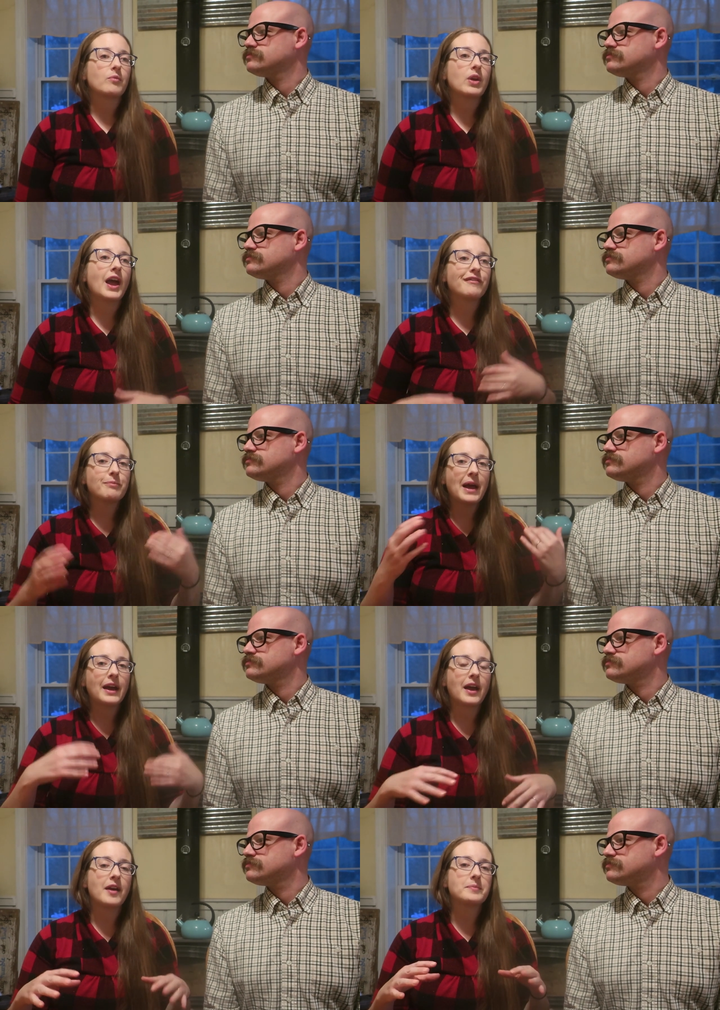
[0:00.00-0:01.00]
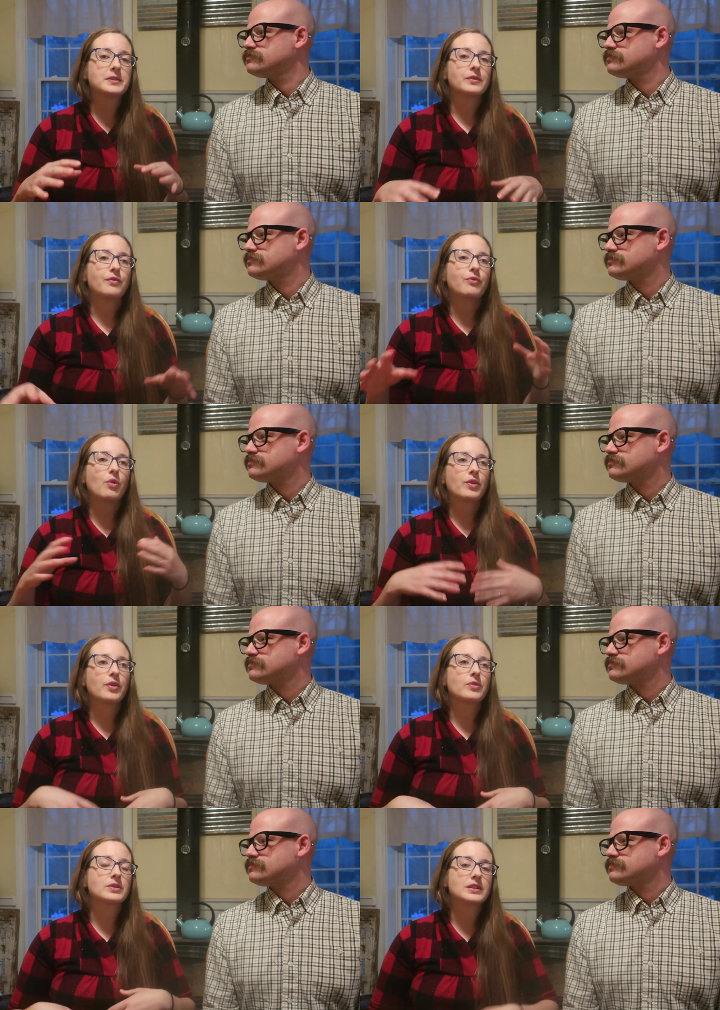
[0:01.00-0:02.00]
Speaker 1: we have backups
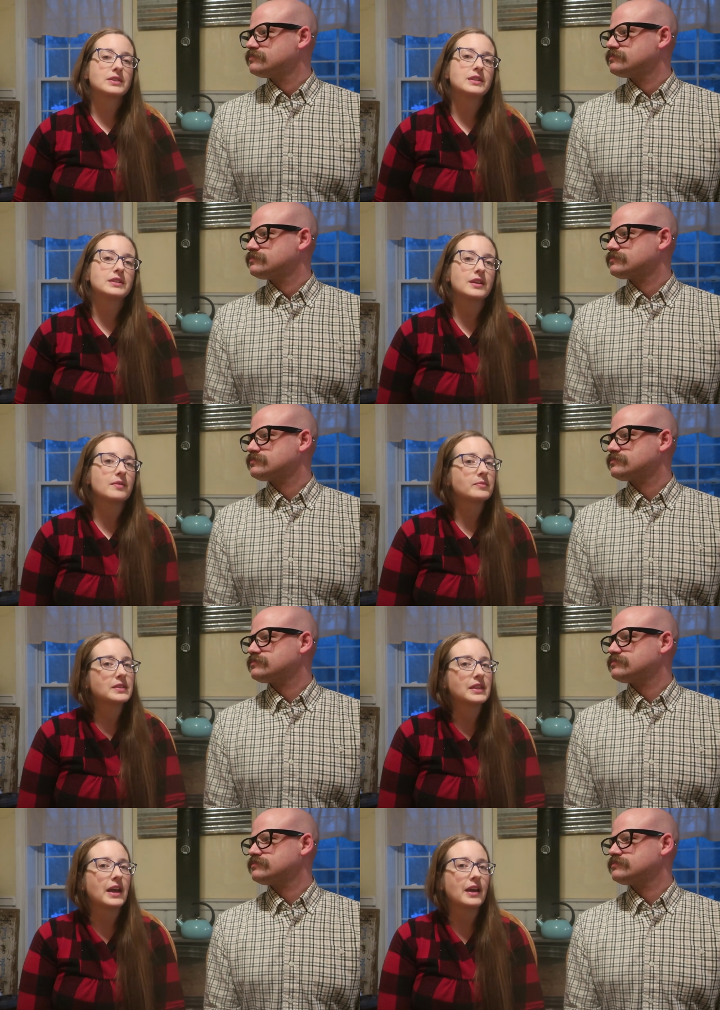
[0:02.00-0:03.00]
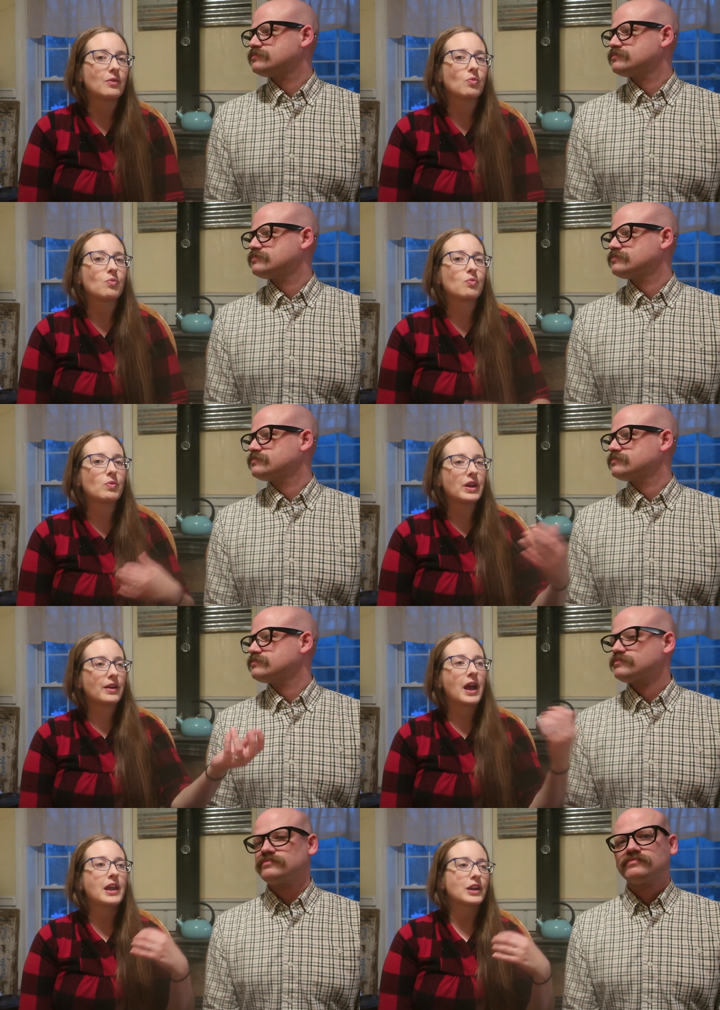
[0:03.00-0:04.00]
for those systems that
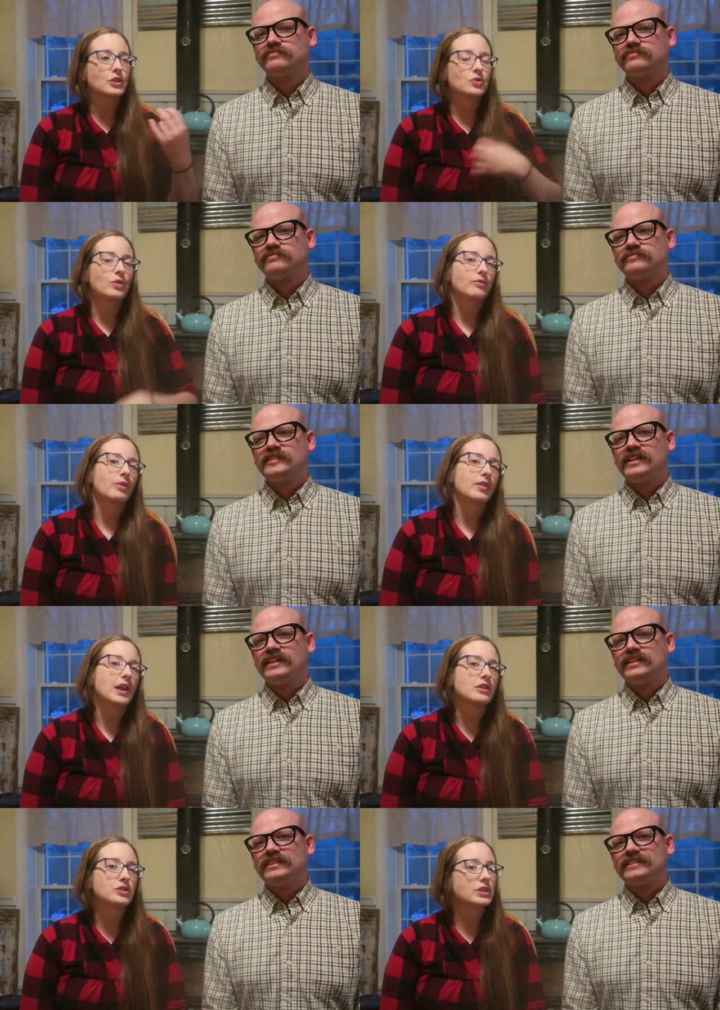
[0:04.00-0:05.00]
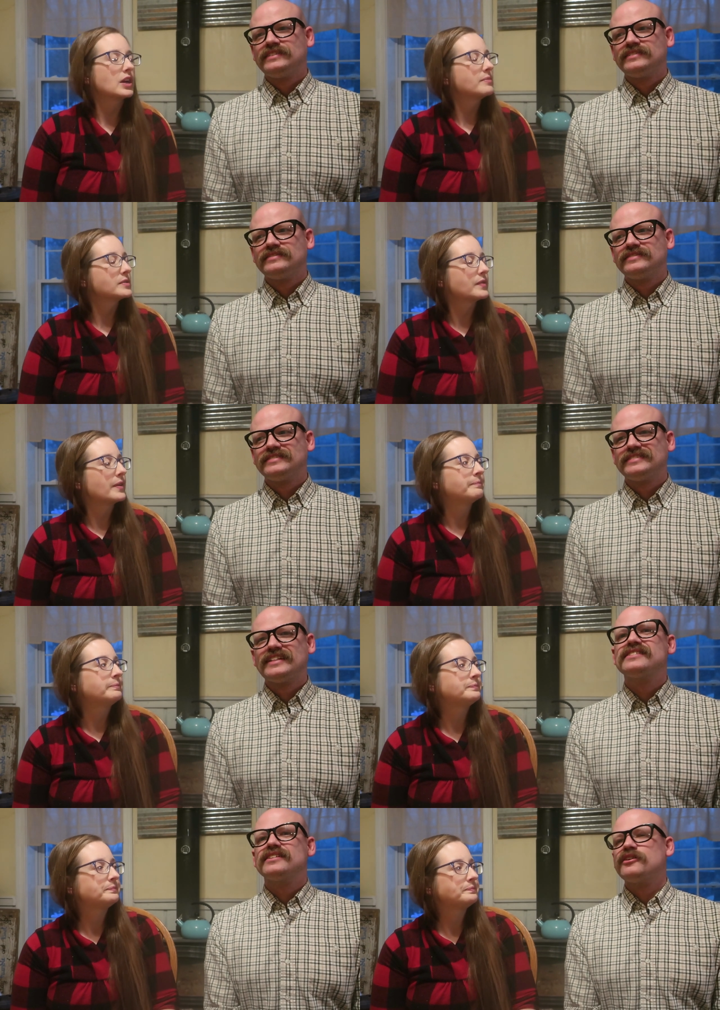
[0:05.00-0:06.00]
we are not in control of where the energy comes
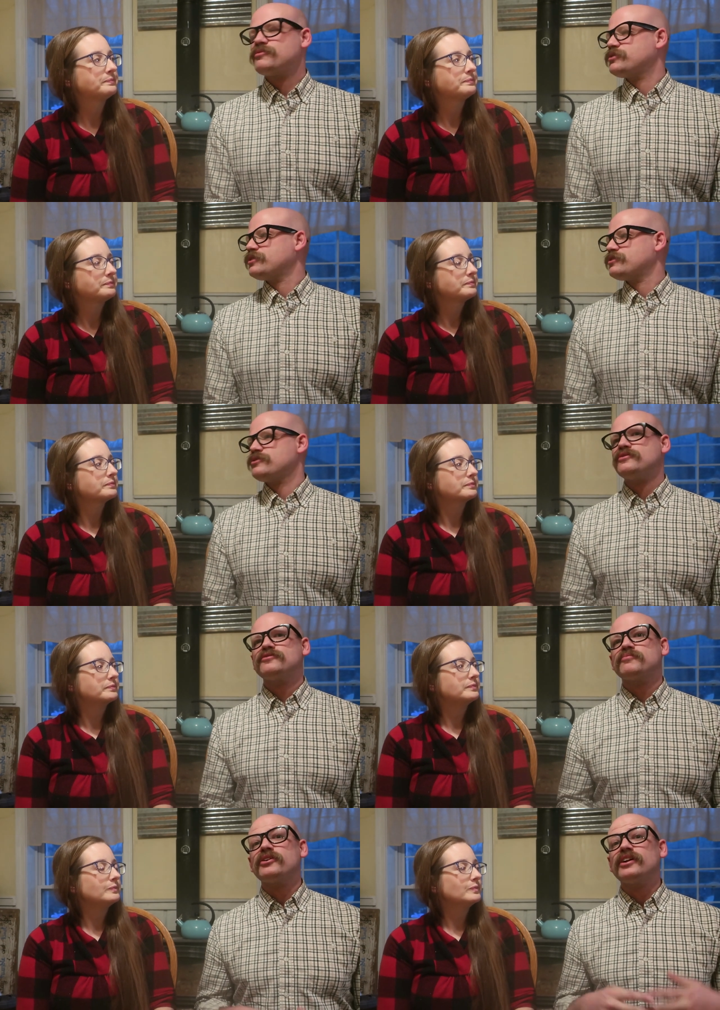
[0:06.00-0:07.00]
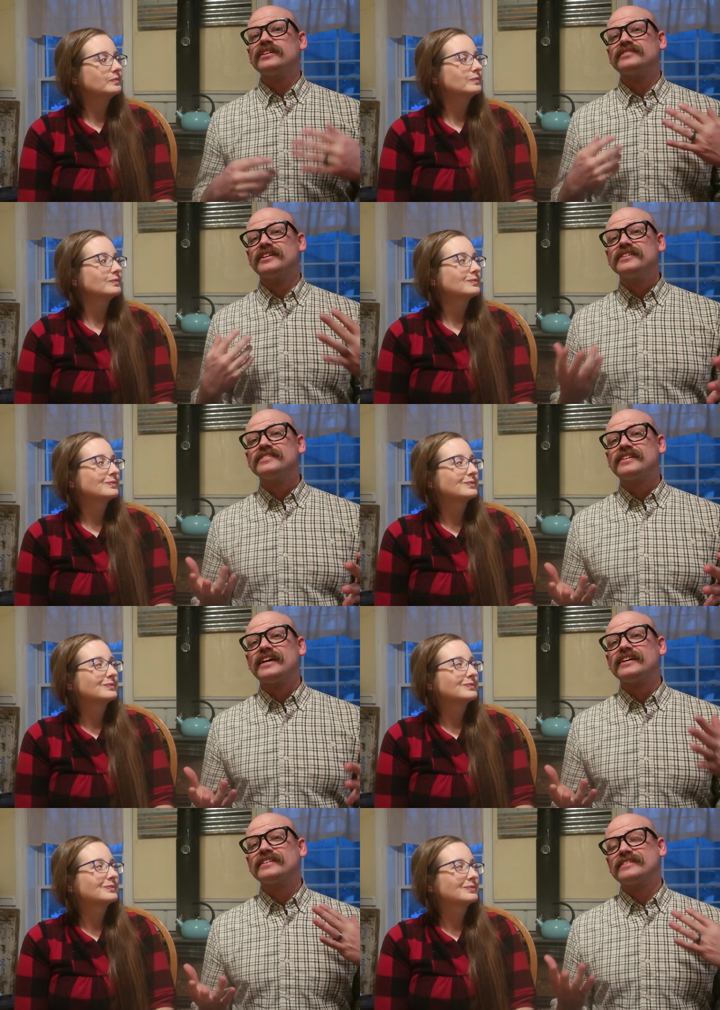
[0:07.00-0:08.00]
from.
Speaker 2: That's another one of those where it does
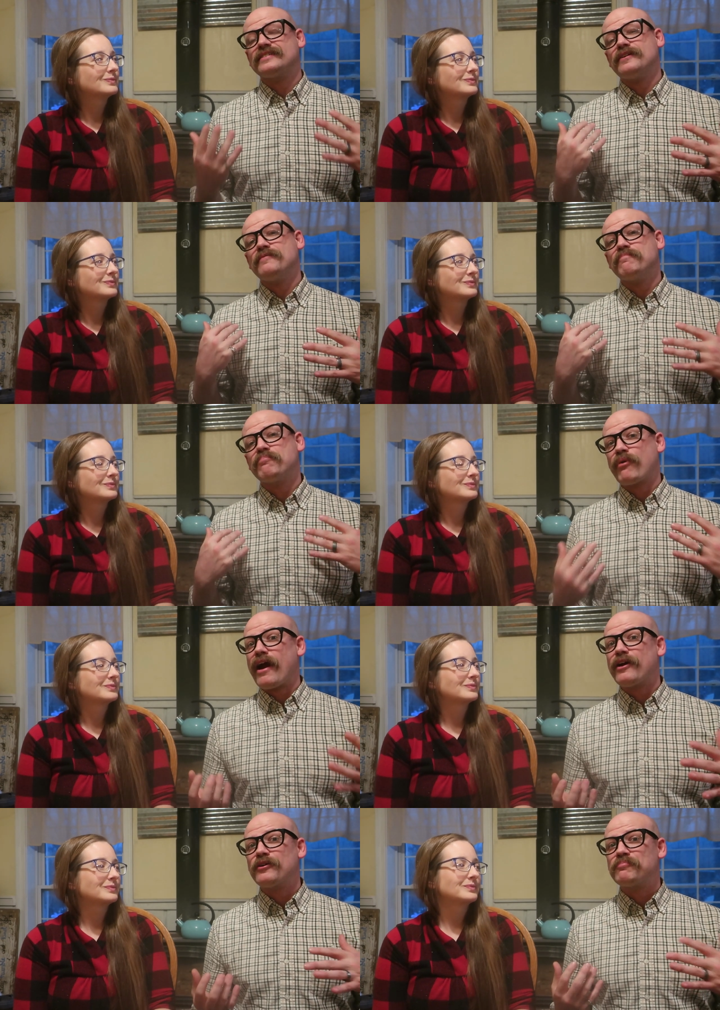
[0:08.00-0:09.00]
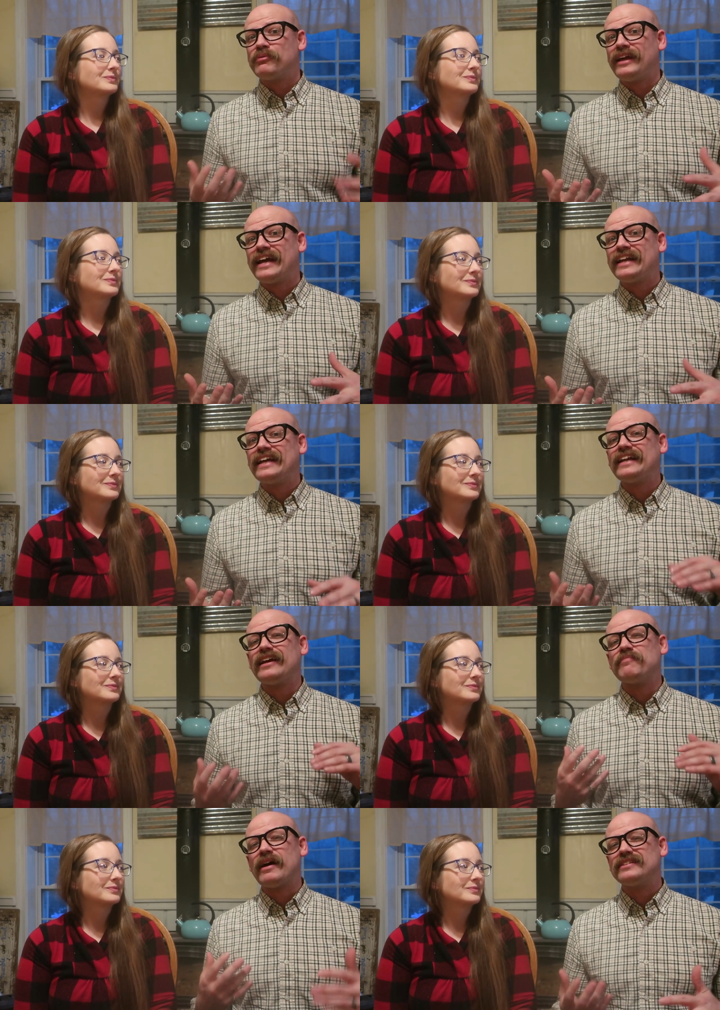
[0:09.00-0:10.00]
take some prior
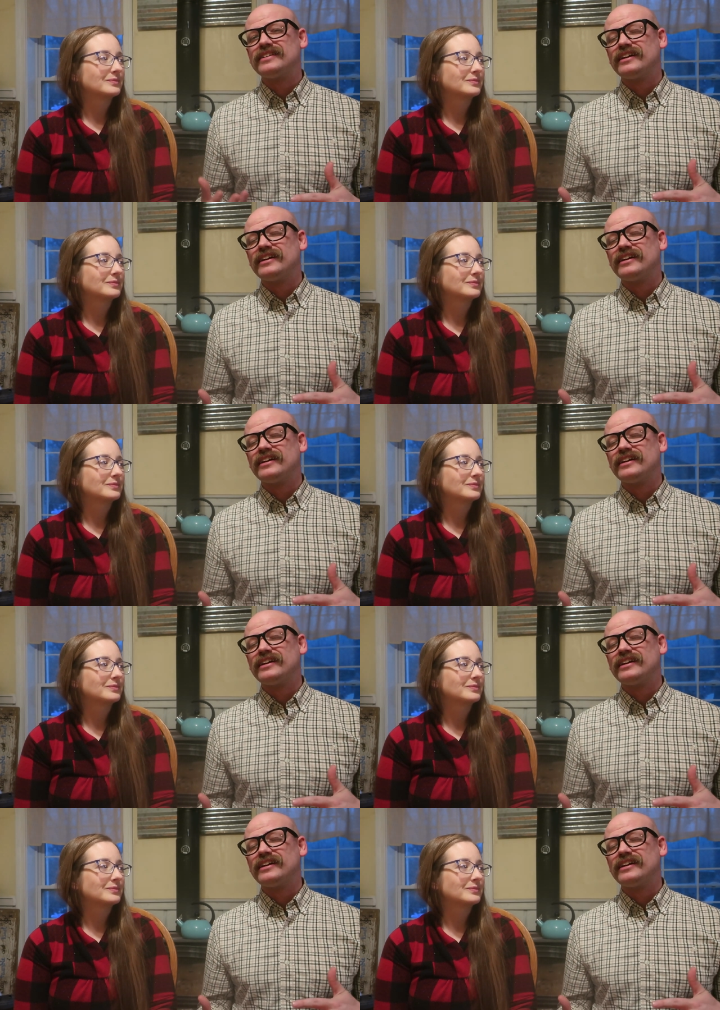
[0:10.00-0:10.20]
planning. It might